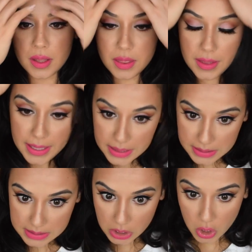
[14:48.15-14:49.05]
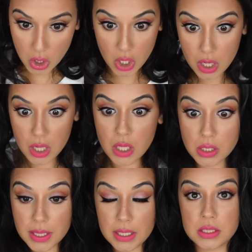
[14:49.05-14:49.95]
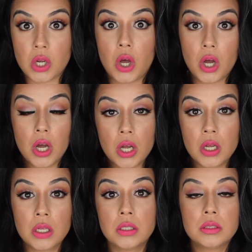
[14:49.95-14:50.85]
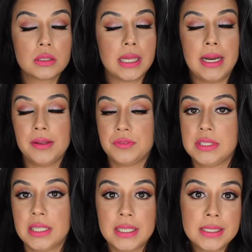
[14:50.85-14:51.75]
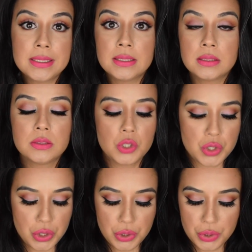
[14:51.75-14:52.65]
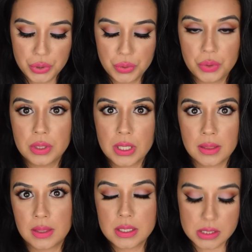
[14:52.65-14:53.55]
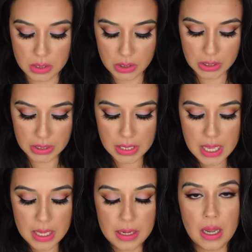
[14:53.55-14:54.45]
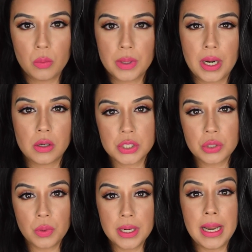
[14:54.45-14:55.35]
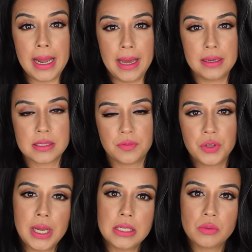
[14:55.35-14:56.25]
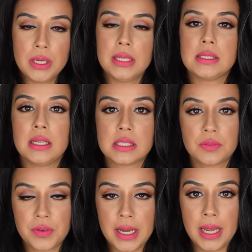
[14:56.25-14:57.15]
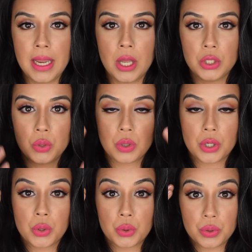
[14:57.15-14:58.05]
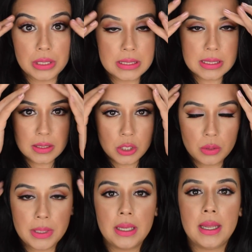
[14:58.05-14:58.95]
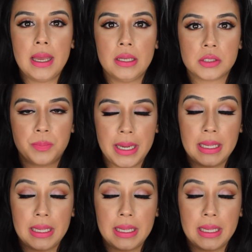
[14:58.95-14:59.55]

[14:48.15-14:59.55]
That is all. That is all that I've done to get this look. Now, what I also want to add is if you guys want to intensify your crease a little bit, and by